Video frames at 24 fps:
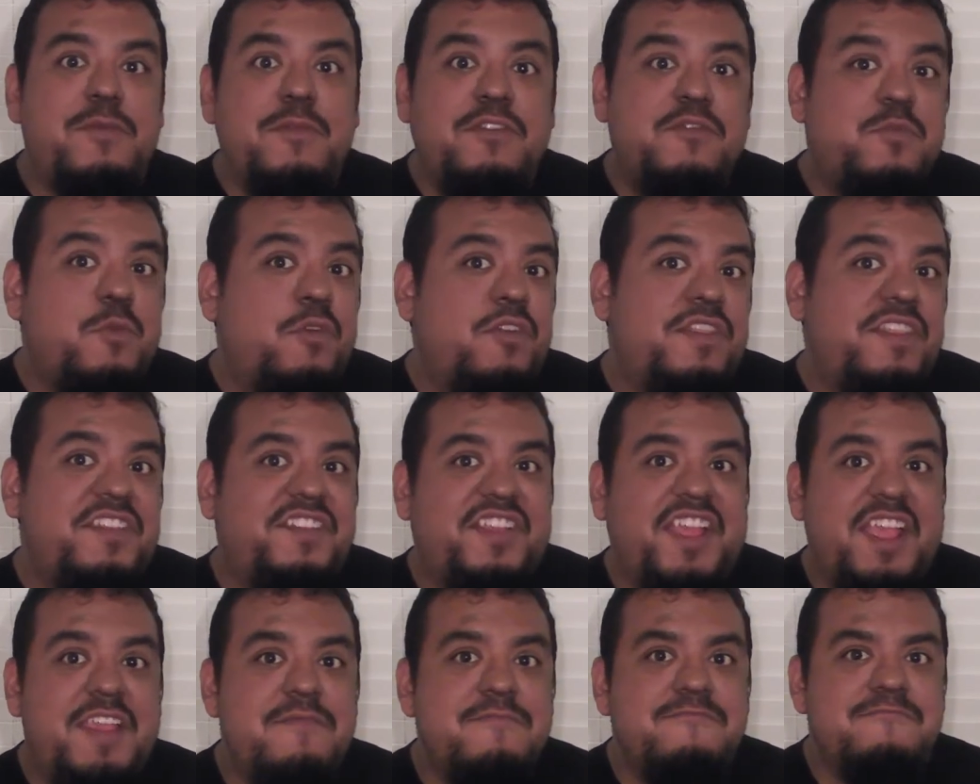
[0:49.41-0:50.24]
much more of the
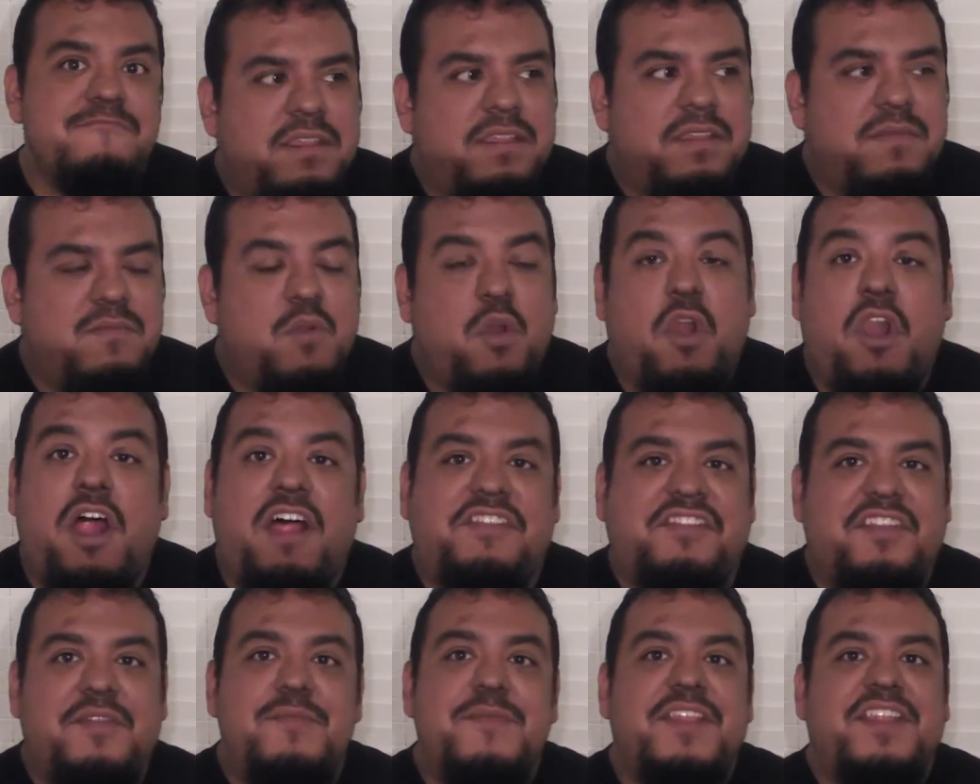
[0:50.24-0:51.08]
same. More
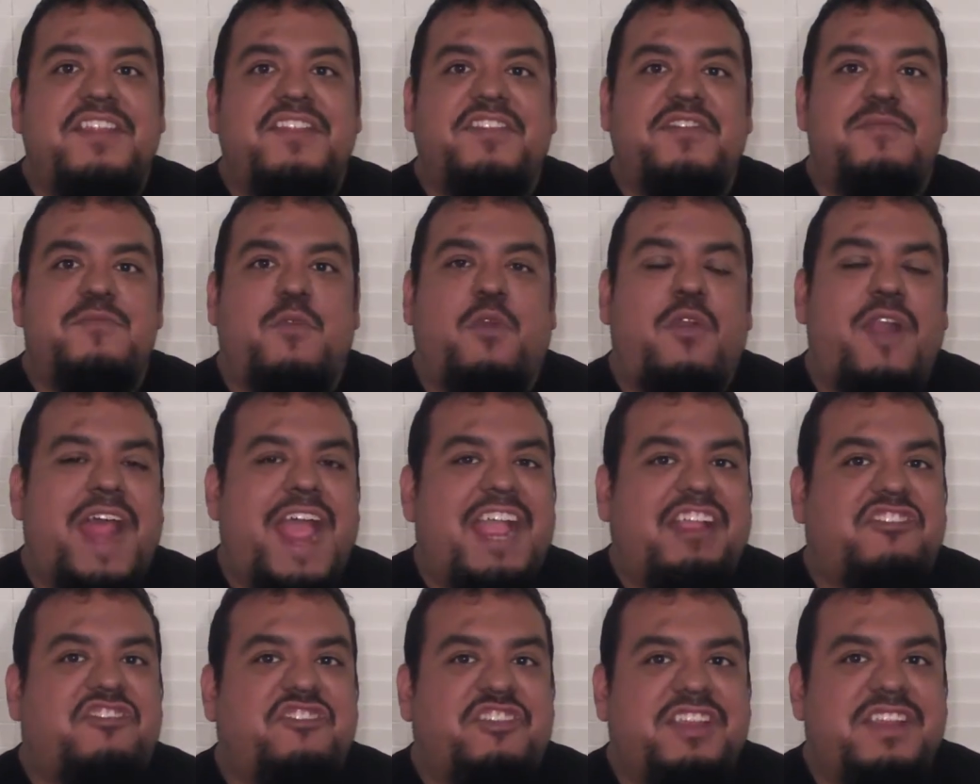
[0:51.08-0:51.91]
awesomeness, more
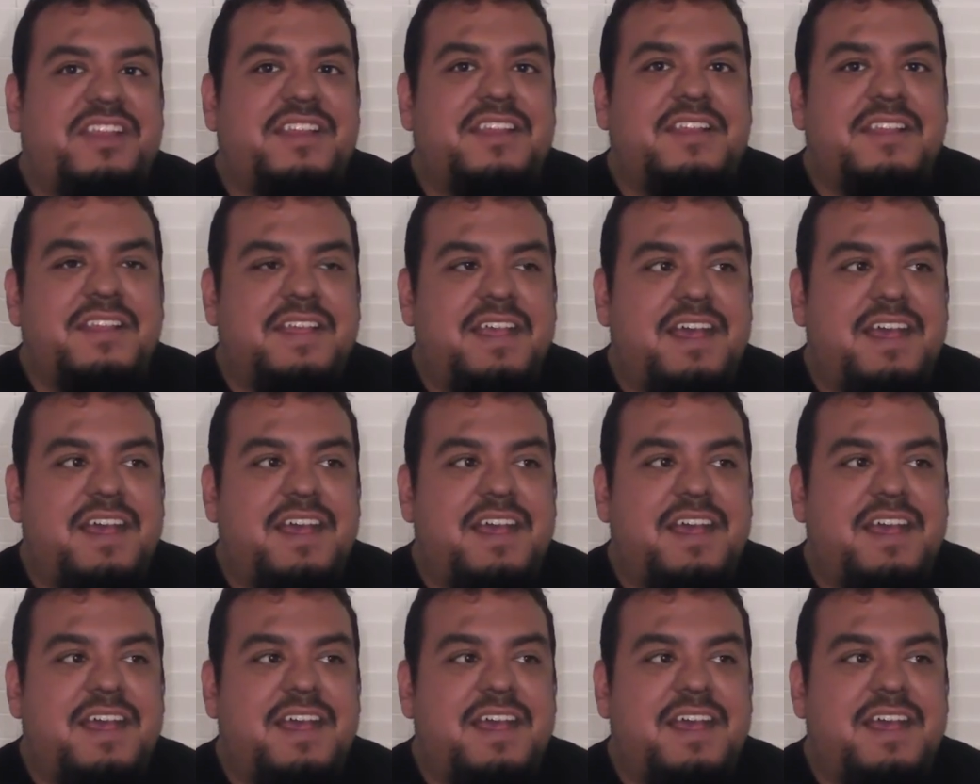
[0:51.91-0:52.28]
action.